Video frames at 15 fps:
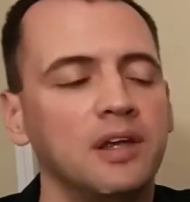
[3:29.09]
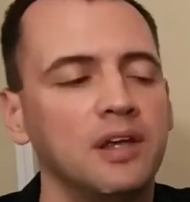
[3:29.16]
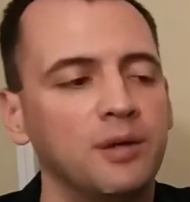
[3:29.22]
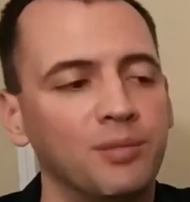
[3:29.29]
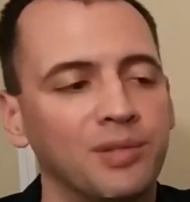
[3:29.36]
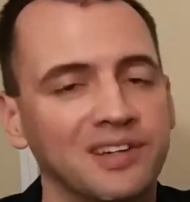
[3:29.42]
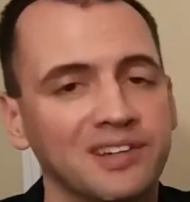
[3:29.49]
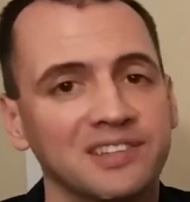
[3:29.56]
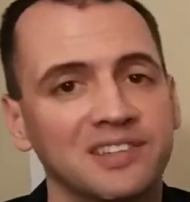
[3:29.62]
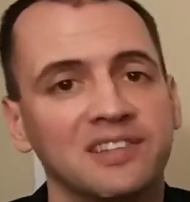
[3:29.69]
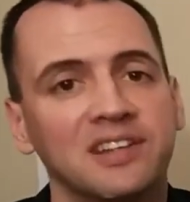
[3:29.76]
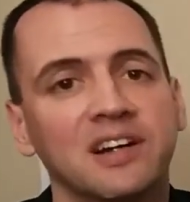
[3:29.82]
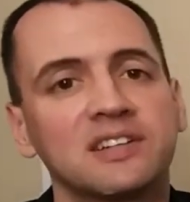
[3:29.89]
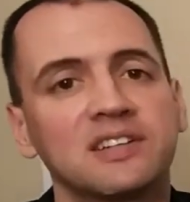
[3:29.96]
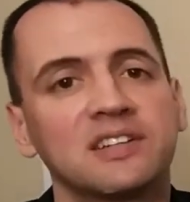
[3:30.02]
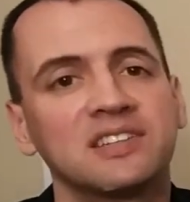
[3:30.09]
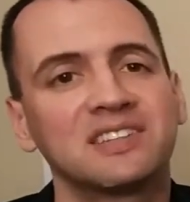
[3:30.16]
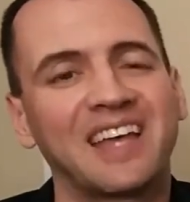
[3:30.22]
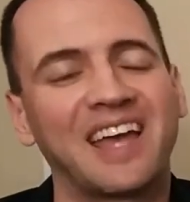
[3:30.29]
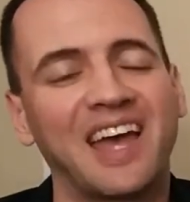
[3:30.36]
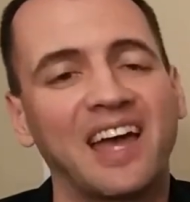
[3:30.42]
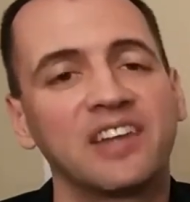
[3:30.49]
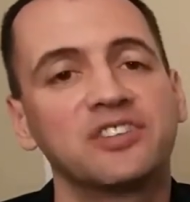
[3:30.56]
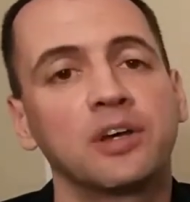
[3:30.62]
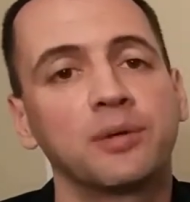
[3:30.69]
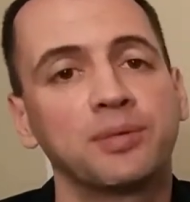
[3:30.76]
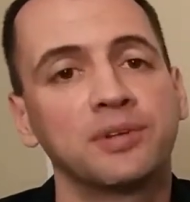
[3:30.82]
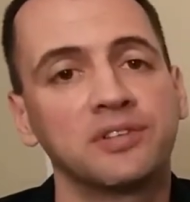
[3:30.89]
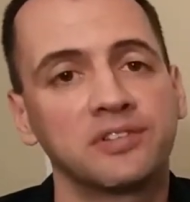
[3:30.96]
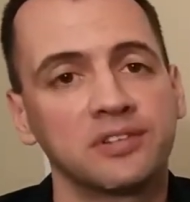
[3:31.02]
because inductance adds up
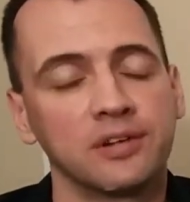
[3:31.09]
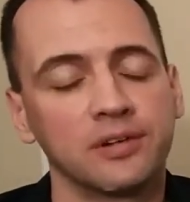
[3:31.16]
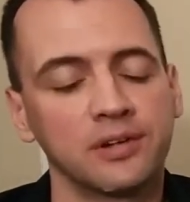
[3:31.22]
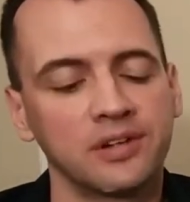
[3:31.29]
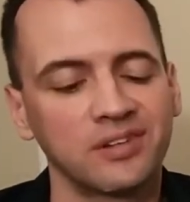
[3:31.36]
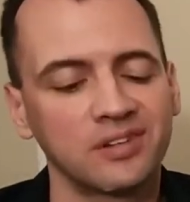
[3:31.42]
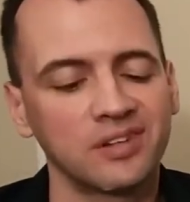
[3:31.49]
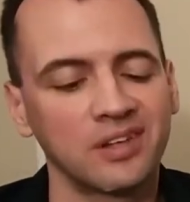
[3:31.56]
in series.